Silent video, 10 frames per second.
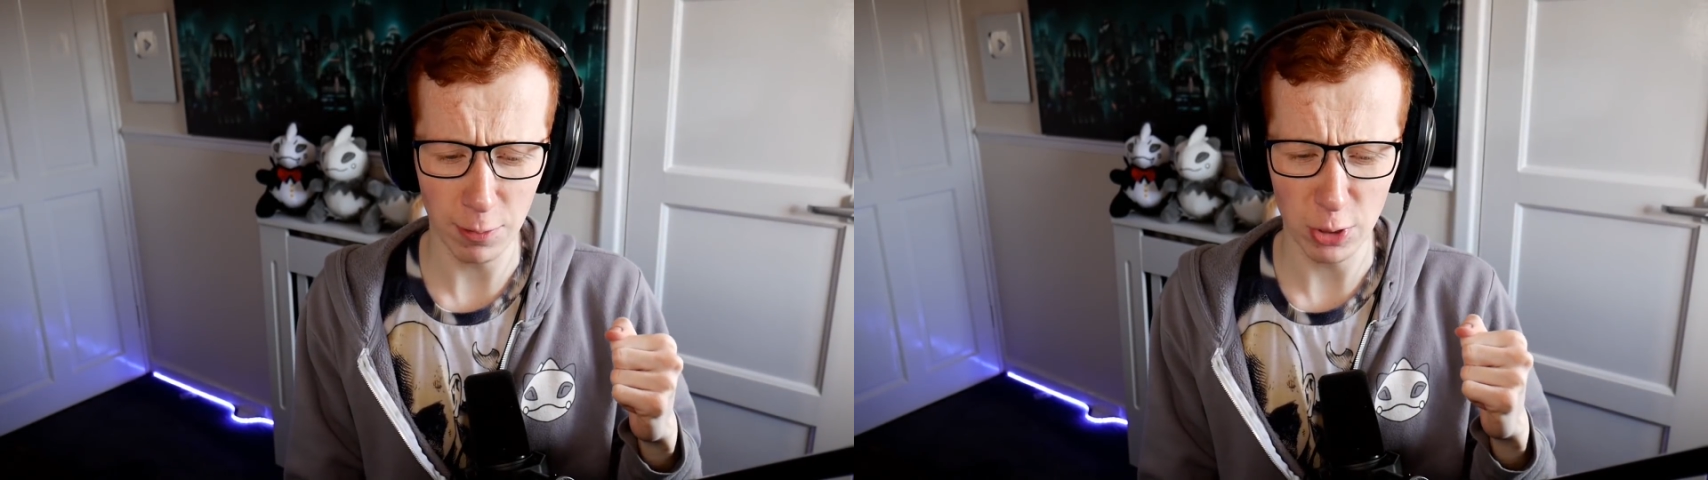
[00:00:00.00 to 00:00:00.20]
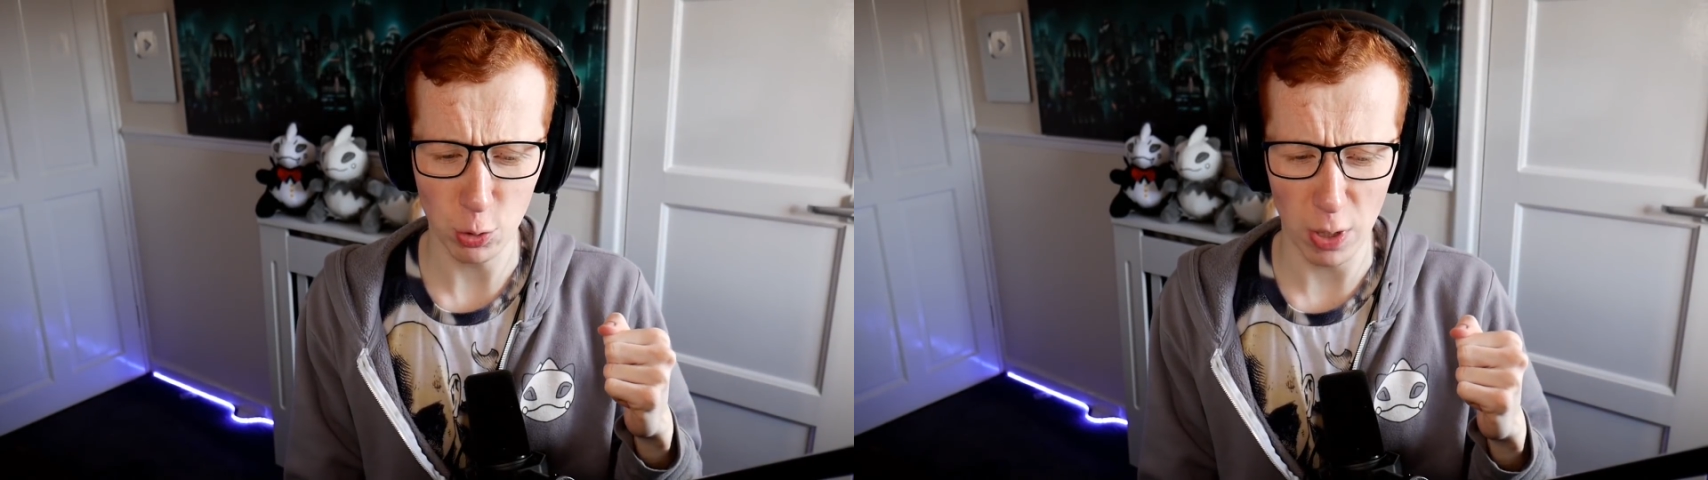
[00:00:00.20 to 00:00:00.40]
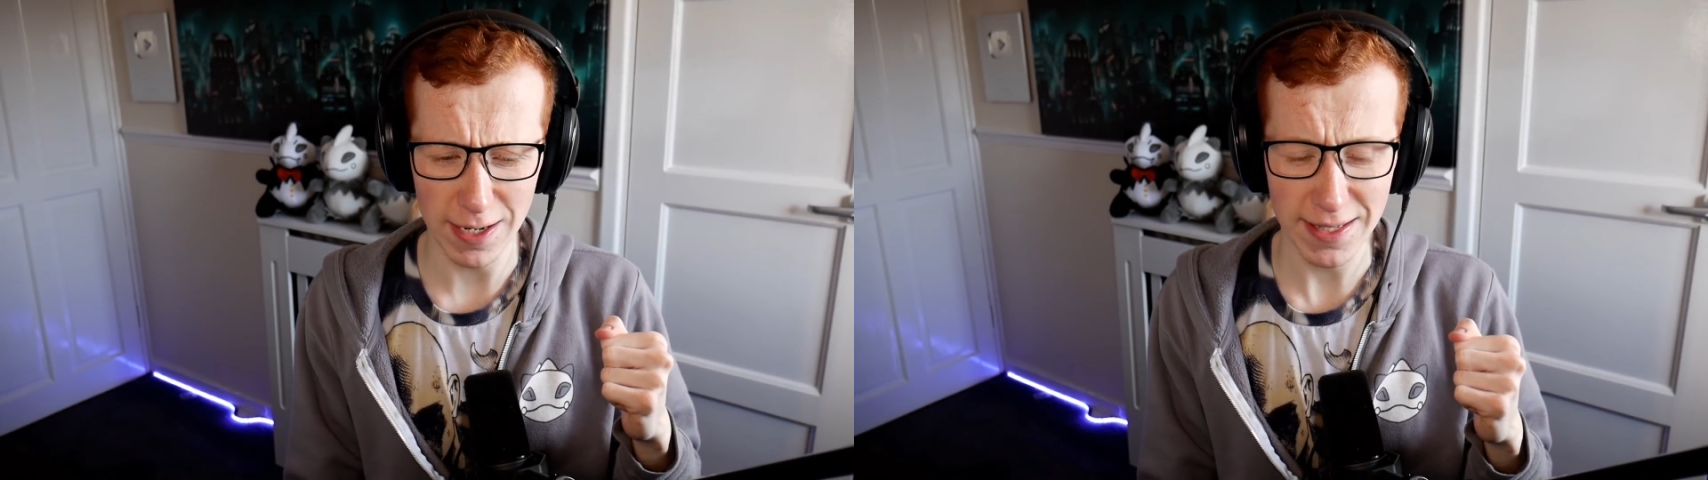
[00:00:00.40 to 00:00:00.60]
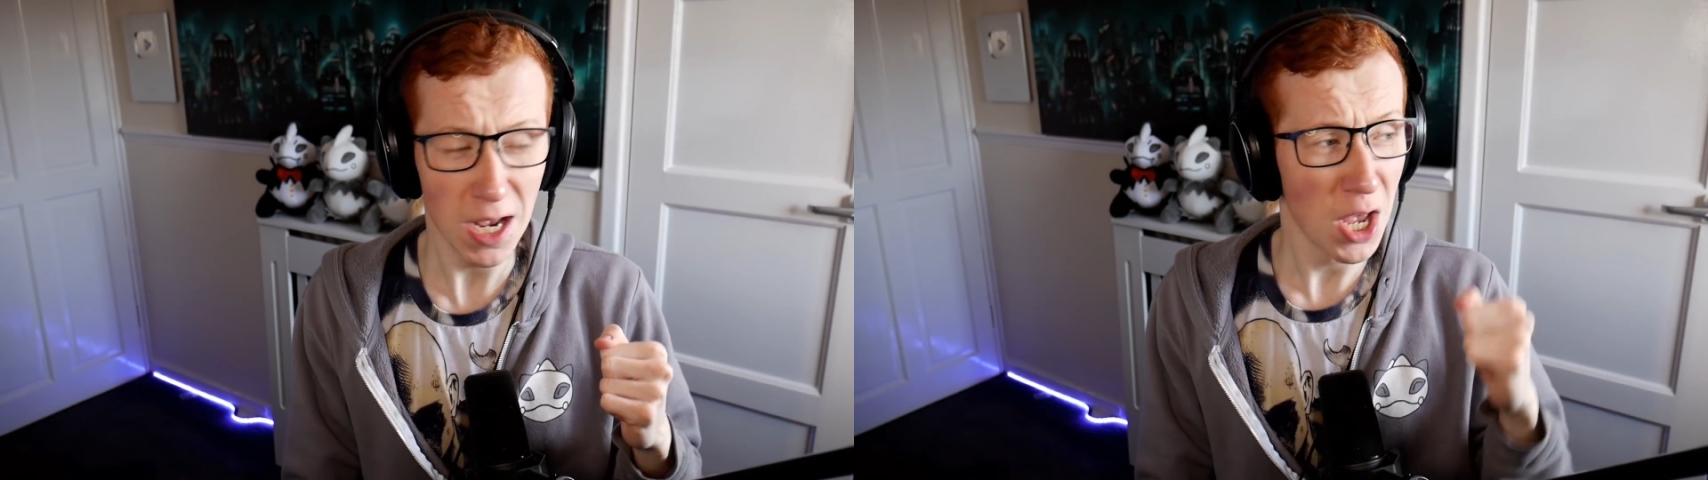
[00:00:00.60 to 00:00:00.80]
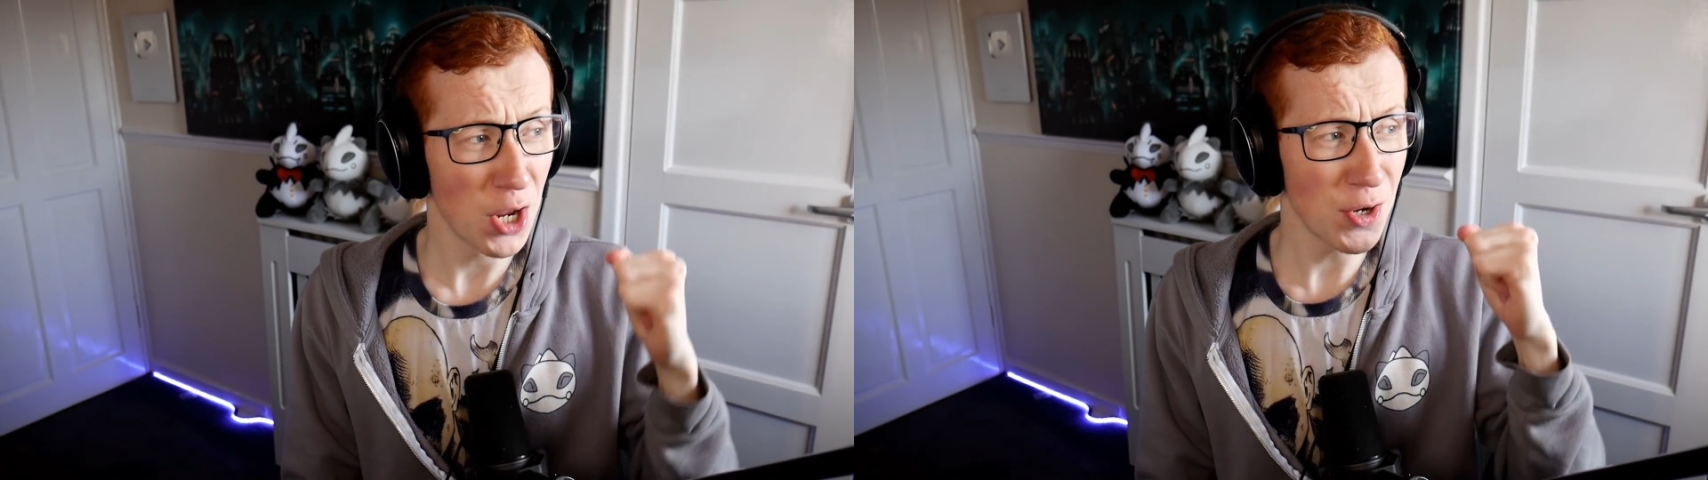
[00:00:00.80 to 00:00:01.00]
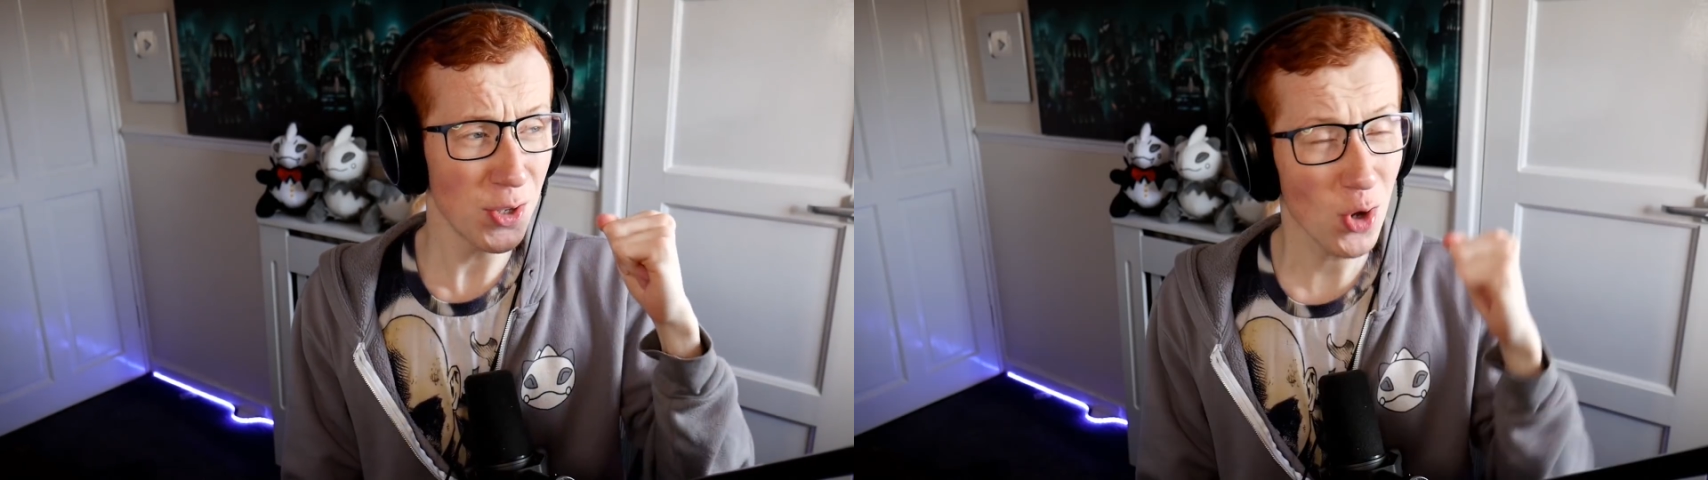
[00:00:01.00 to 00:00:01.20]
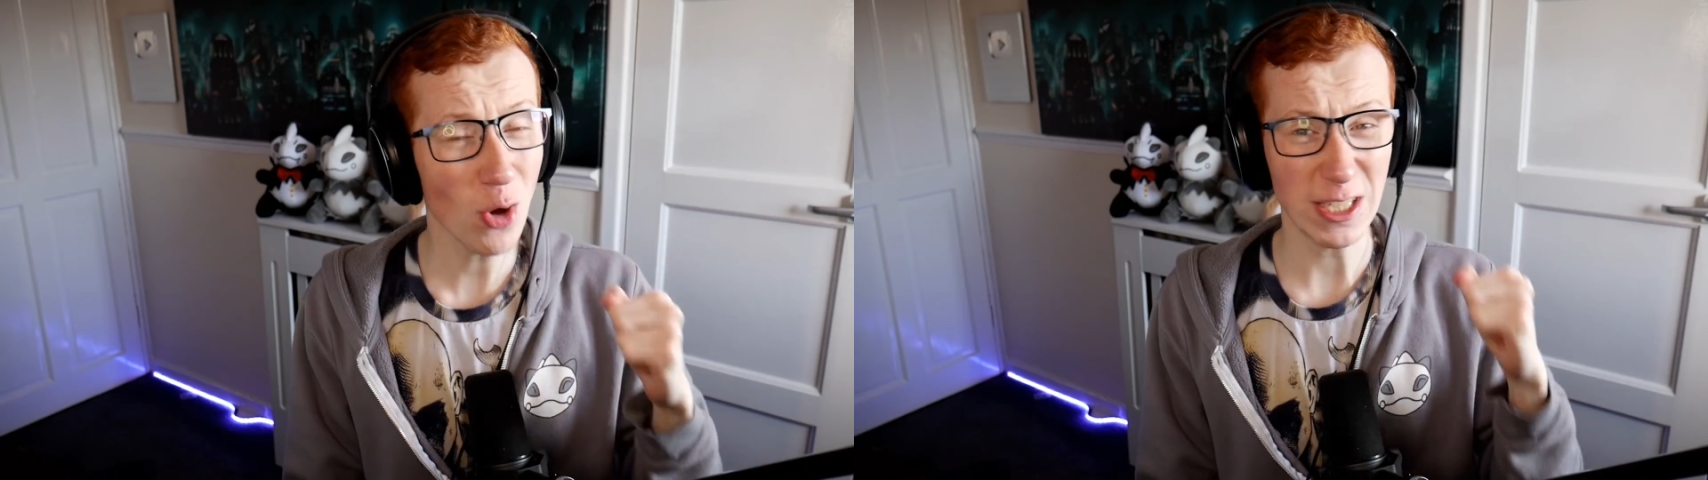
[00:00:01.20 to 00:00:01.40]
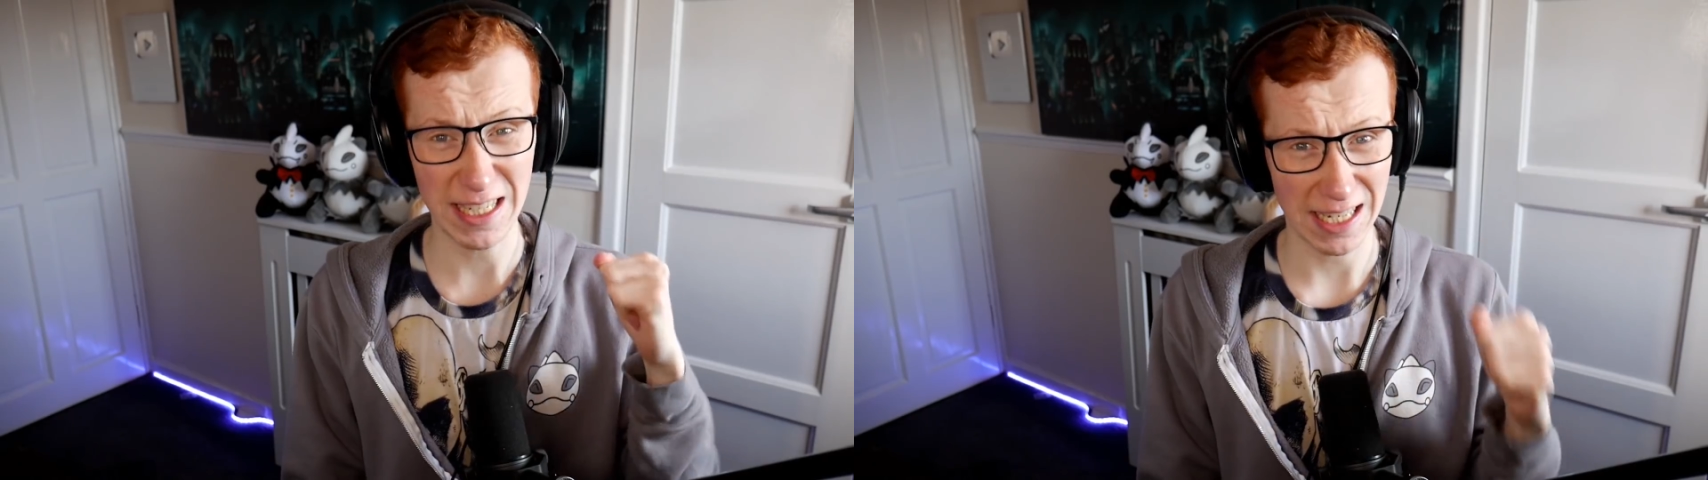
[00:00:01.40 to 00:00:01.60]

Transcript: which was not a